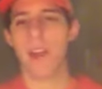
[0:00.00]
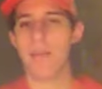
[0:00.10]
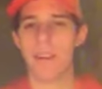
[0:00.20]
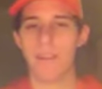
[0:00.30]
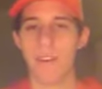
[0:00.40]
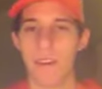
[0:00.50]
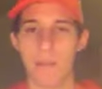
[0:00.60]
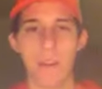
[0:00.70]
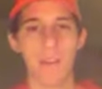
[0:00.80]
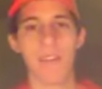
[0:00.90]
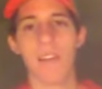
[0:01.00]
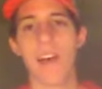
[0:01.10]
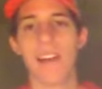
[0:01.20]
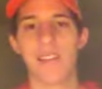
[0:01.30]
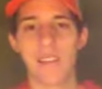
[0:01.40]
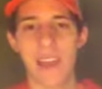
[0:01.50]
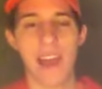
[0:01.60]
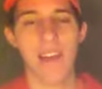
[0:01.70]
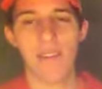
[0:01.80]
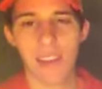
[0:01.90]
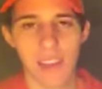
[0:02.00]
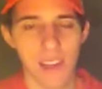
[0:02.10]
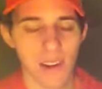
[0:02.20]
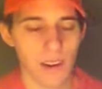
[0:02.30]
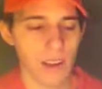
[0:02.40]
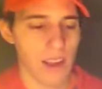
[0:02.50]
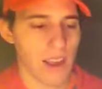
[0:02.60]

Not many fundamentals in the last half of the year,